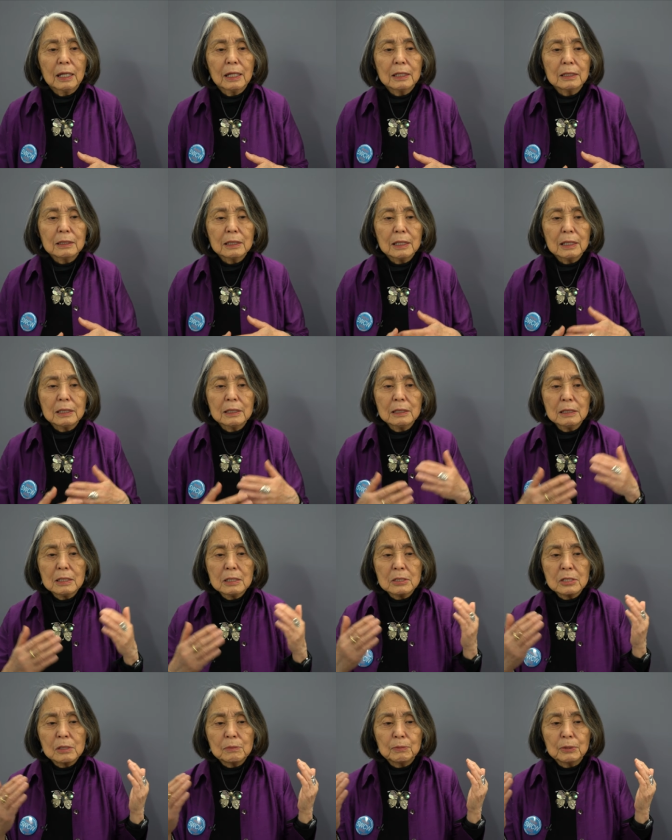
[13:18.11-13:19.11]
And then
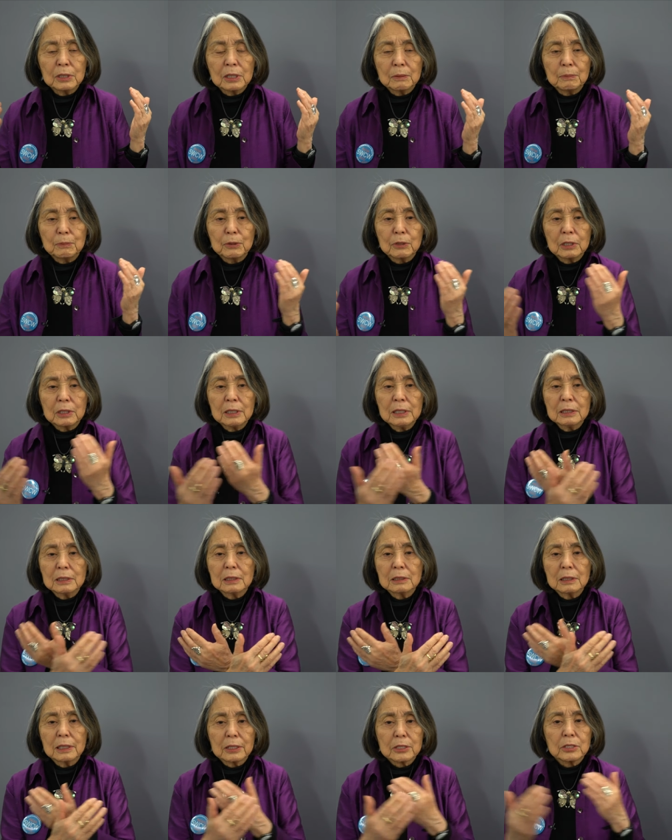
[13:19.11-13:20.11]
she put up her
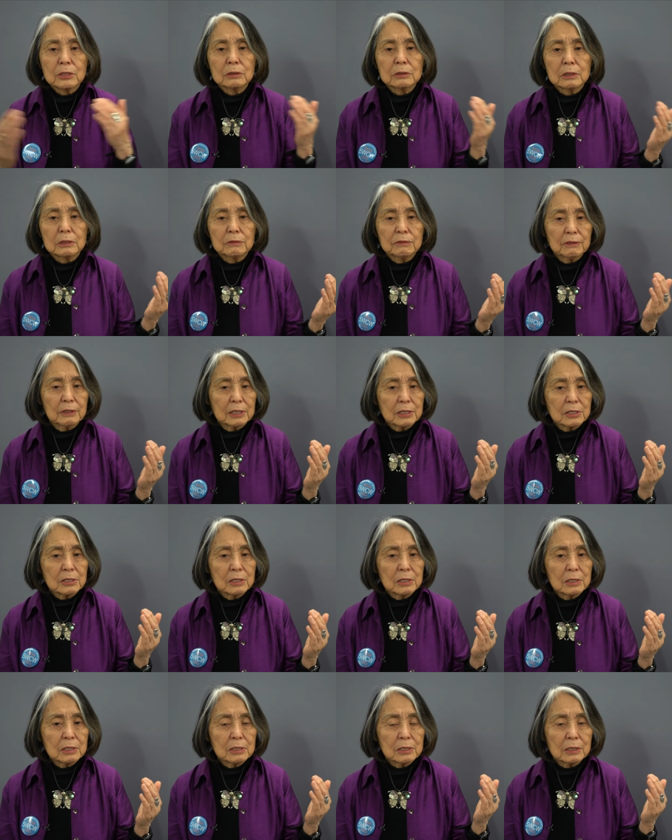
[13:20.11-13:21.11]
intellectual
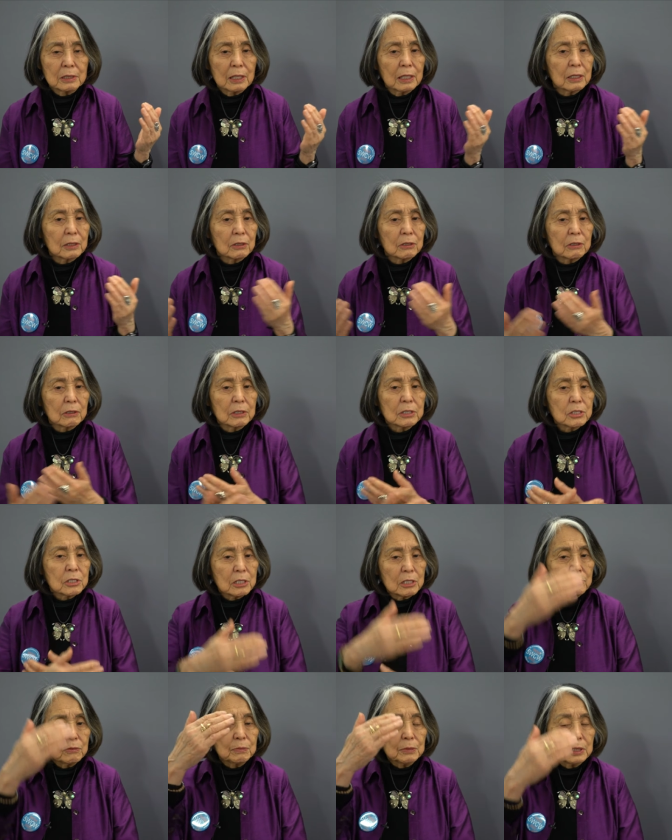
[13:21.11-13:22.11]
defenses and her
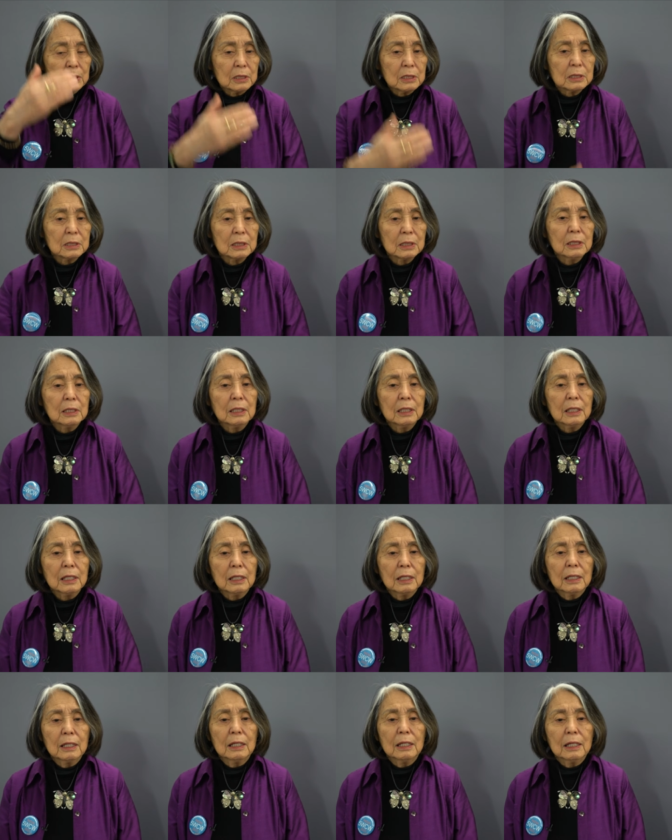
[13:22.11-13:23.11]
achievement
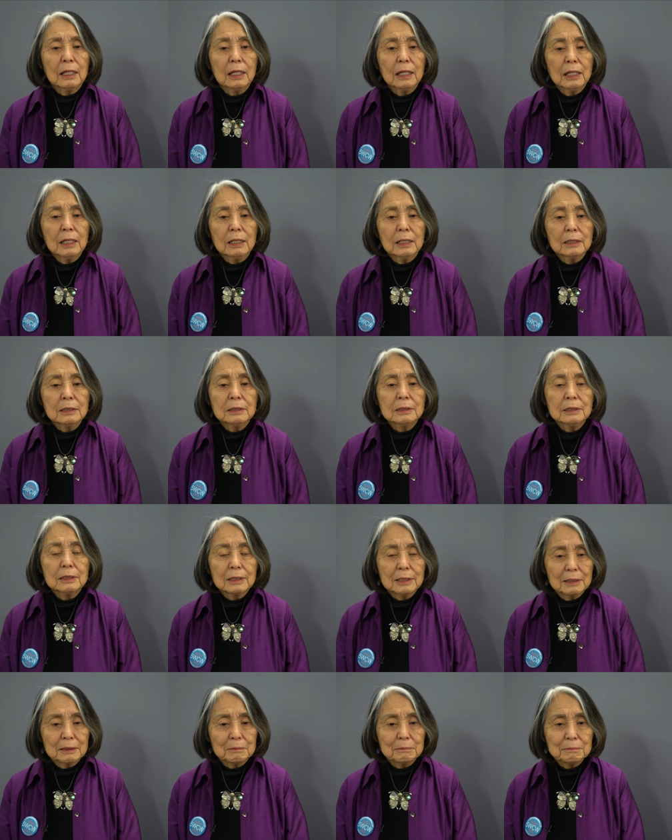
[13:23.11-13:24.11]
and
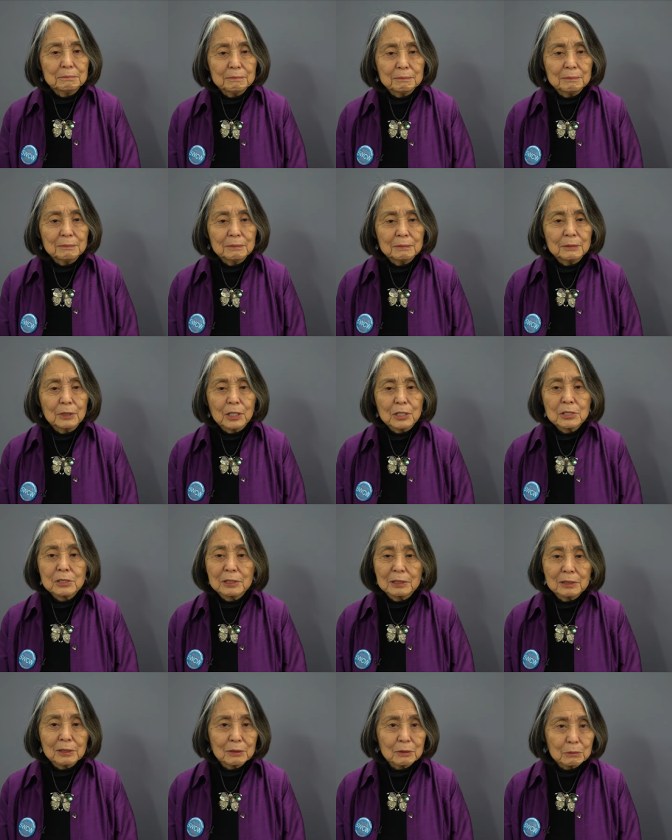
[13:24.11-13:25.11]
uh,
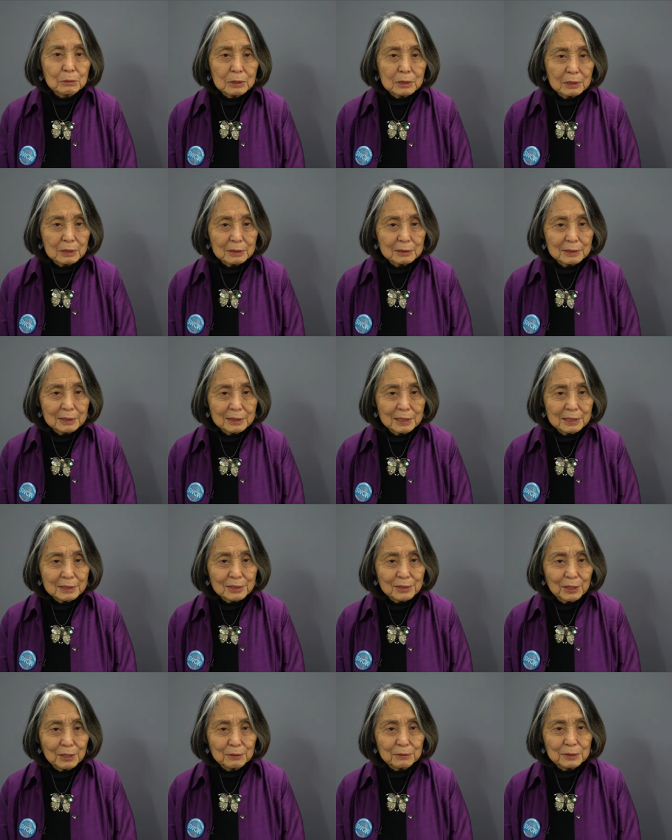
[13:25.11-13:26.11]
marched into the world.
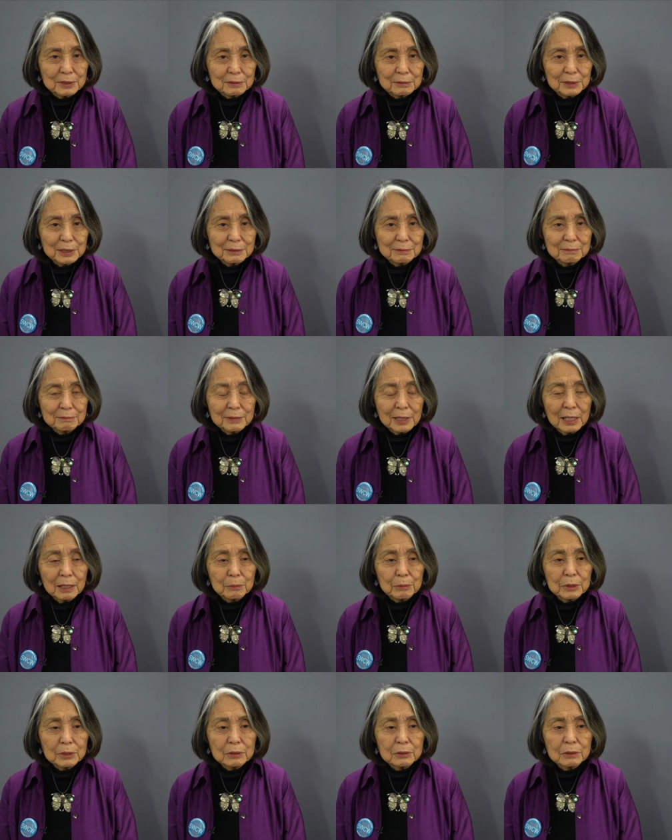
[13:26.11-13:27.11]
That's often what
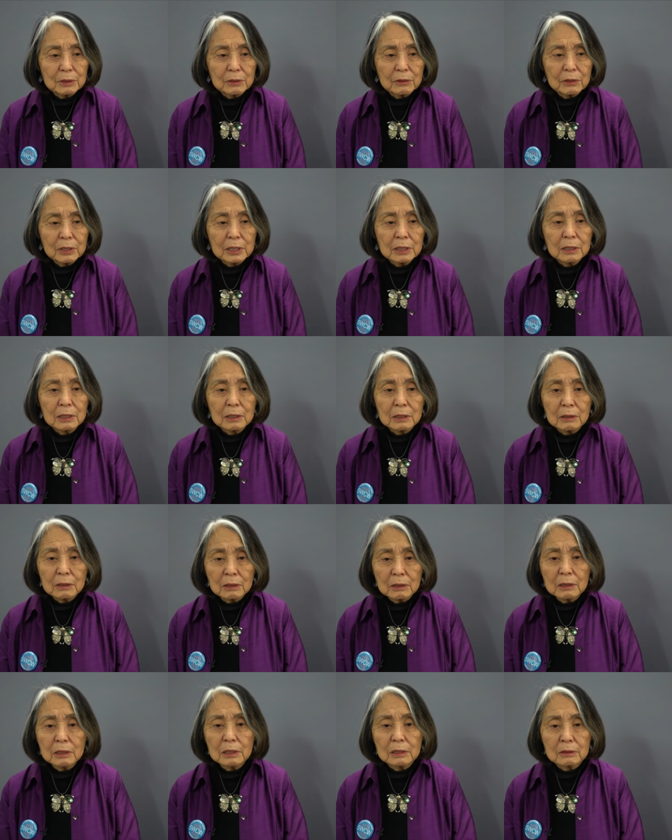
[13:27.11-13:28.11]
happened to Athena
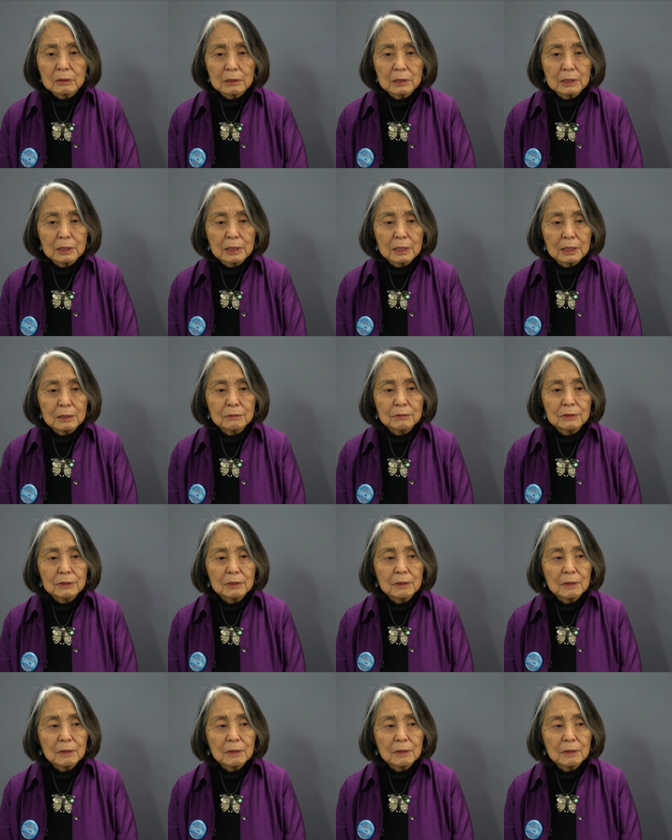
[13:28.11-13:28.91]
earlier in life.